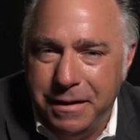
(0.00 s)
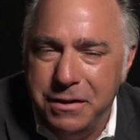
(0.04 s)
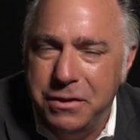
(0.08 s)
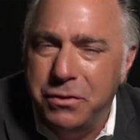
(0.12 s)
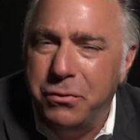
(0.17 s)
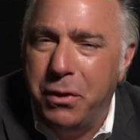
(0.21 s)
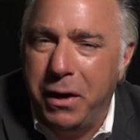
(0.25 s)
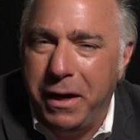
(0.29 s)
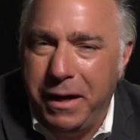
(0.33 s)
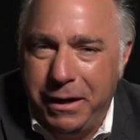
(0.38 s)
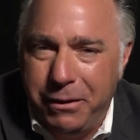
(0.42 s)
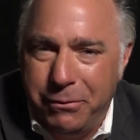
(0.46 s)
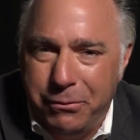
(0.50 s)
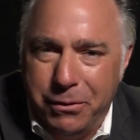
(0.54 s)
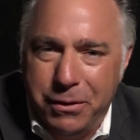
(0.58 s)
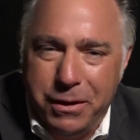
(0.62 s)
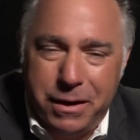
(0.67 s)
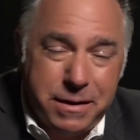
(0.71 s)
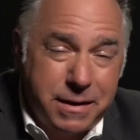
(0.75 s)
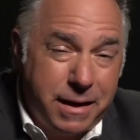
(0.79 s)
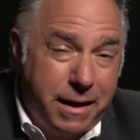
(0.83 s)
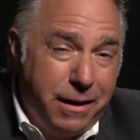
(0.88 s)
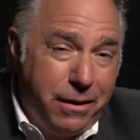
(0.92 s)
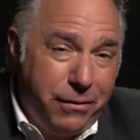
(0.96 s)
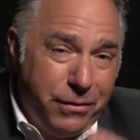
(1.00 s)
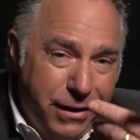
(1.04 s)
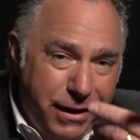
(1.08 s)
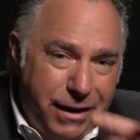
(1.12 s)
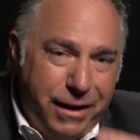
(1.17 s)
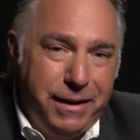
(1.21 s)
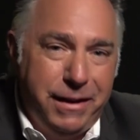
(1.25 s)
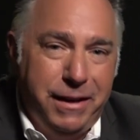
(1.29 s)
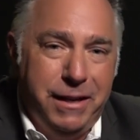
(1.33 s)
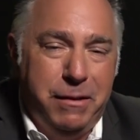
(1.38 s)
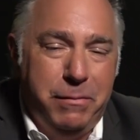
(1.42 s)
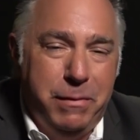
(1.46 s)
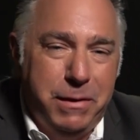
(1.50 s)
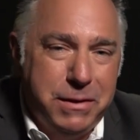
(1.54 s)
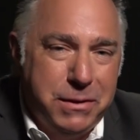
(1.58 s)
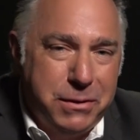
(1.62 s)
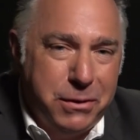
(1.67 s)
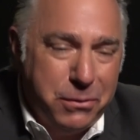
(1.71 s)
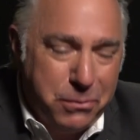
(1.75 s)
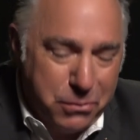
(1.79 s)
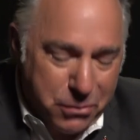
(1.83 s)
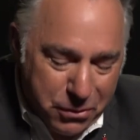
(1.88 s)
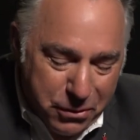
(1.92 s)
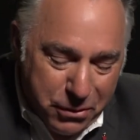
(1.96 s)
It's the way he works. I don't think you need to be
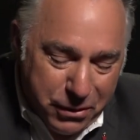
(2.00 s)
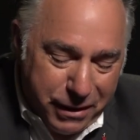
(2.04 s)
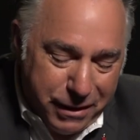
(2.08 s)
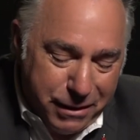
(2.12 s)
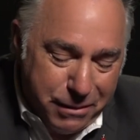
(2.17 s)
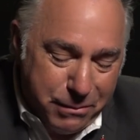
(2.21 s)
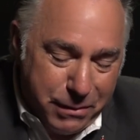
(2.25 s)
so worried